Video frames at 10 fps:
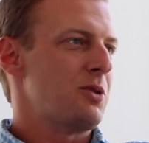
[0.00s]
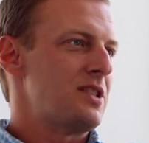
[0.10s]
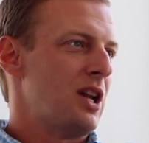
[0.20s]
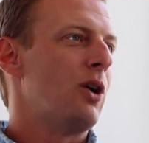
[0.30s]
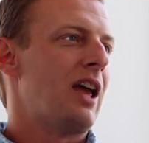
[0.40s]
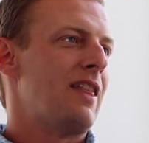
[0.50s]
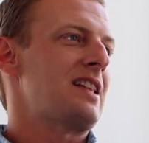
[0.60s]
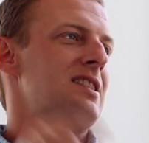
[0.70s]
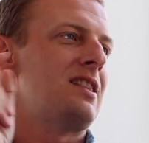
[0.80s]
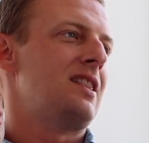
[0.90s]
So I said, okay,
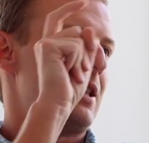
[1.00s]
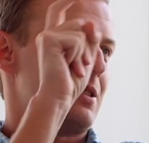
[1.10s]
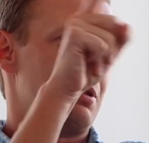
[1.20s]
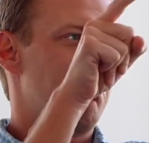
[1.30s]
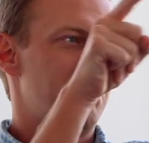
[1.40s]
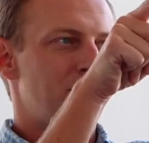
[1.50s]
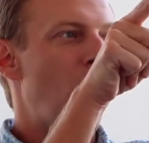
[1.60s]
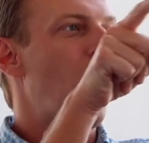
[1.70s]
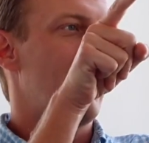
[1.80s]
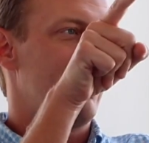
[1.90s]
that's the
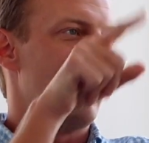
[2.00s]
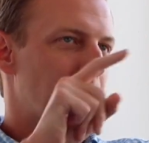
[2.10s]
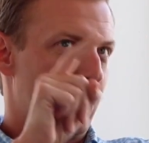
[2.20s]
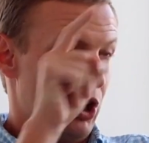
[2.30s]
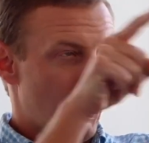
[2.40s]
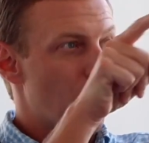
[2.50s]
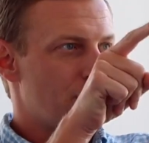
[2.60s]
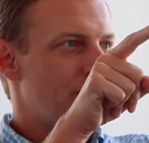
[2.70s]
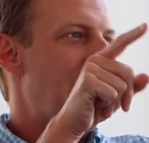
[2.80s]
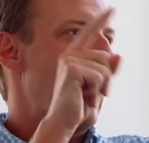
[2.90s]
par, right? We're going to go
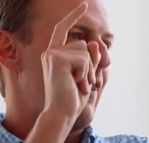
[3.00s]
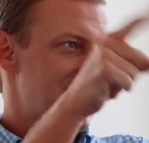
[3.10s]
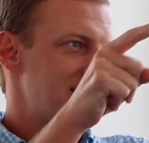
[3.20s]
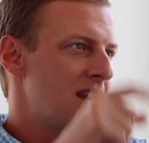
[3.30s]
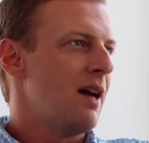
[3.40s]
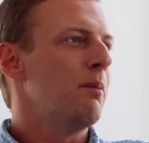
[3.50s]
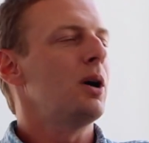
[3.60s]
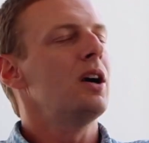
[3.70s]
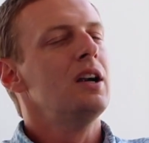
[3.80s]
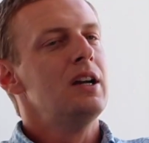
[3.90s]
for that. That's the
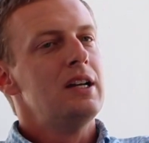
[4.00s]
number.